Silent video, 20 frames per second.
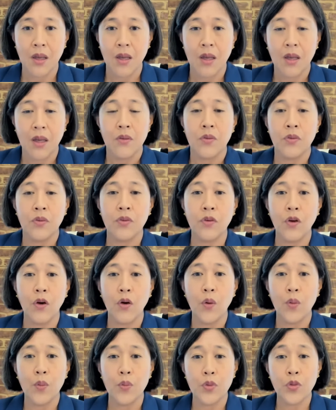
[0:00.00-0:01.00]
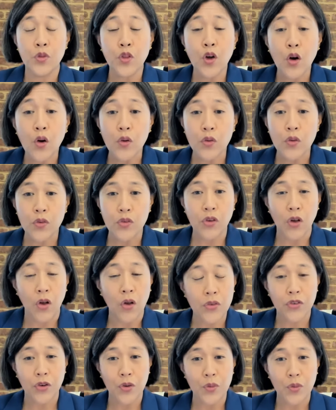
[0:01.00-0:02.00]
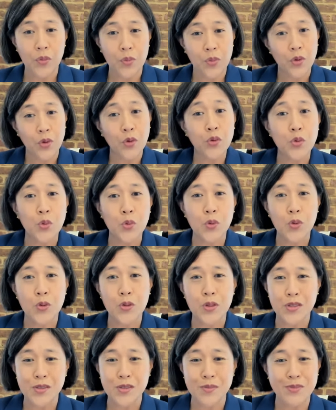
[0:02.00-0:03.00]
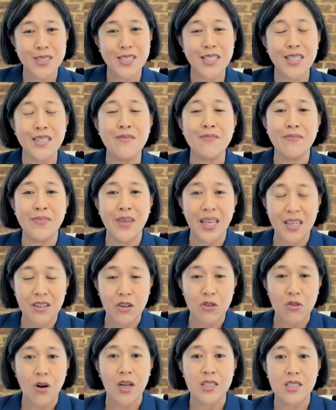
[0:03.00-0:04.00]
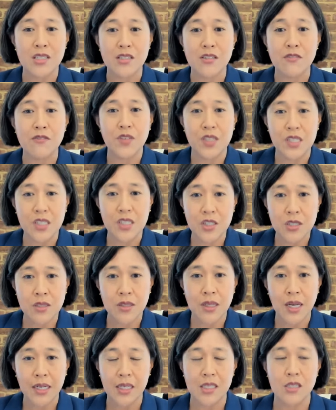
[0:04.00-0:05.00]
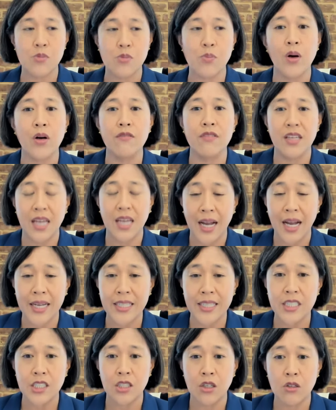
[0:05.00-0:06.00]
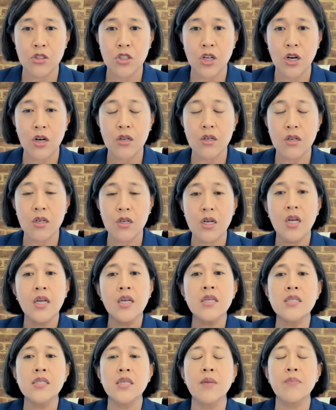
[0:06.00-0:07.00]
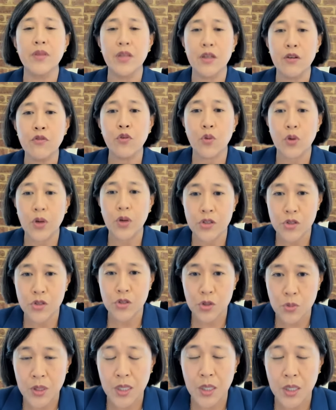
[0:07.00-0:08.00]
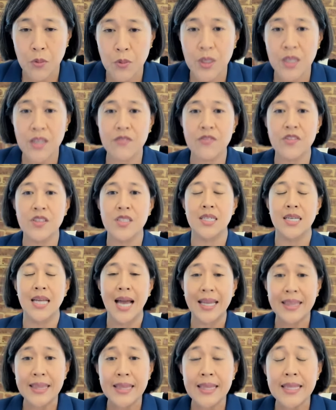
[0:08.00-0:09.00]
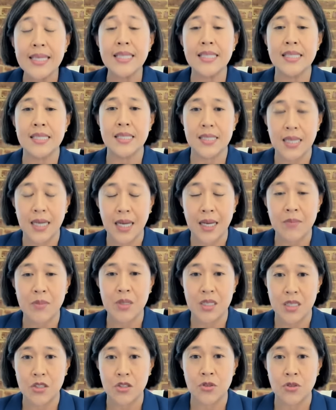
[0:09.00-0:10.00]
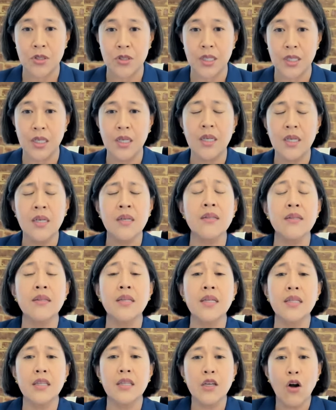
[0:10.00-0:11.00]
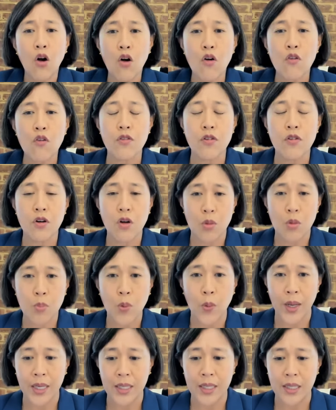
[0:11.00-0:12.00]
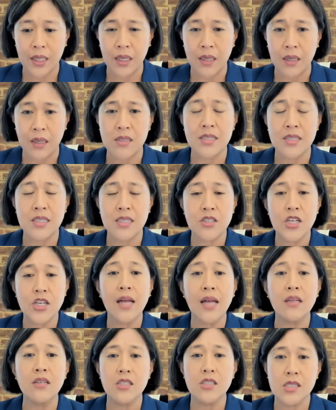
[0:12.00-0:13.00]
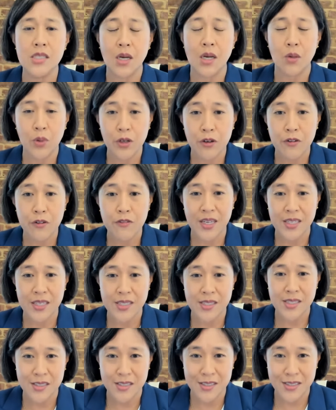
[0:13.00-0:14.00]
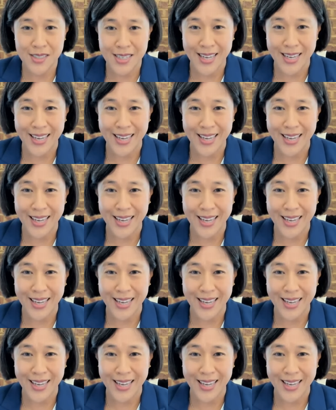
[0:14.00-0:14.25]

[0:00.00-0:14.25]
So those also, those rules didn't make it across the finish line as part of the ITO charter. Something for us to really revisit at this time in history. And I think the overall point is the challenges that we are facing today